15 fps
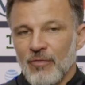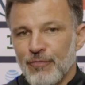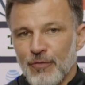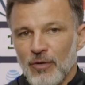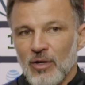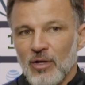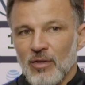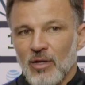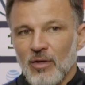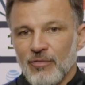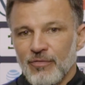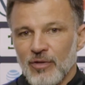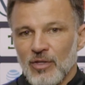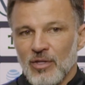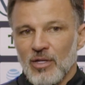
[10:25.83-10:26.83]
for
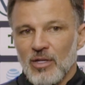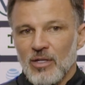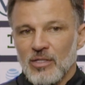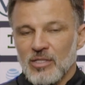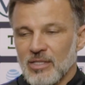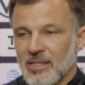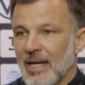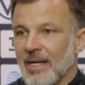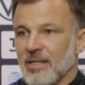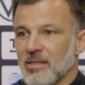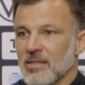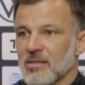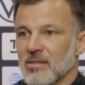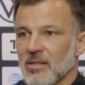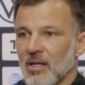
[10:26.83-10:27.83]
for the
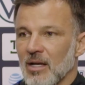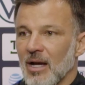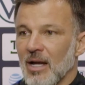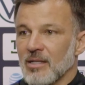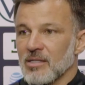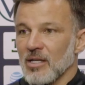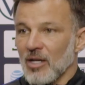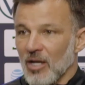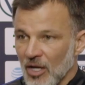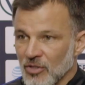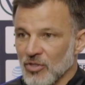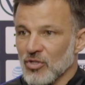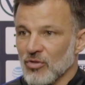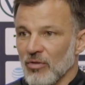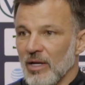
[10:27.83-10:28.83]
states as a
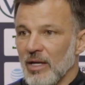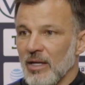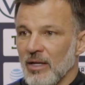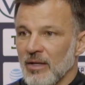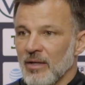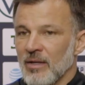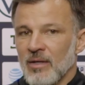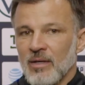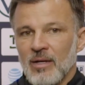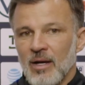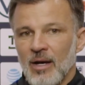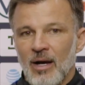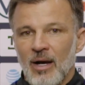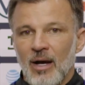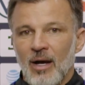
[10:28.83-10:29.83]
country.
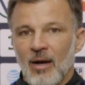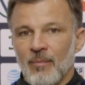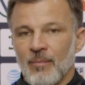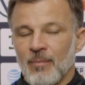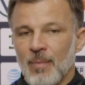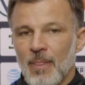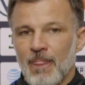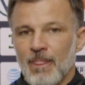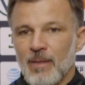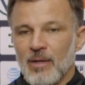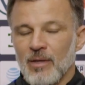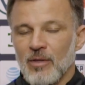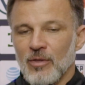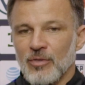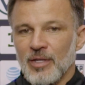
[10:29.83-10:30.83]
Um,
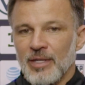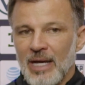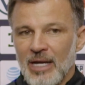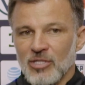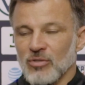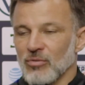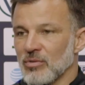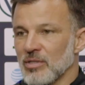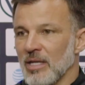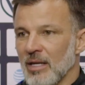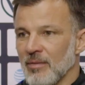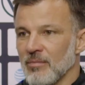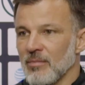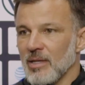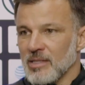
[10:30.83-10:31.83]
the national
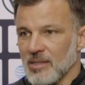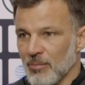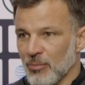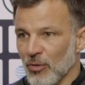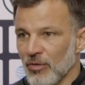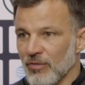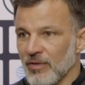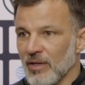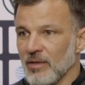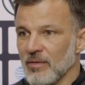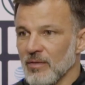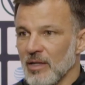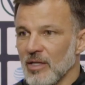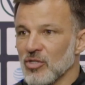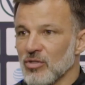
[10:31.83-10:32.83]
team is improving.
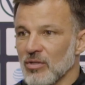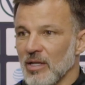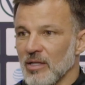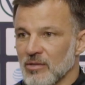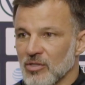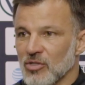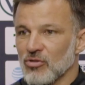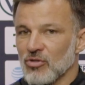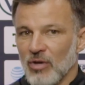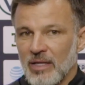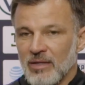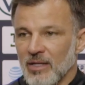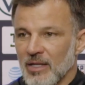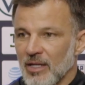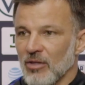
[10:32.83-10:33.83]
It's, it's
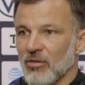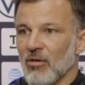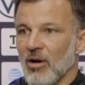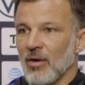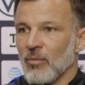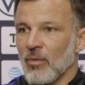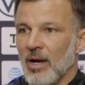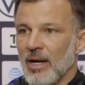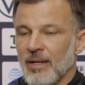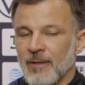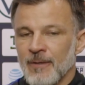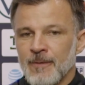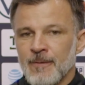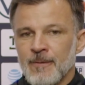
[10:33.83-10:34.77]
trending in the right way.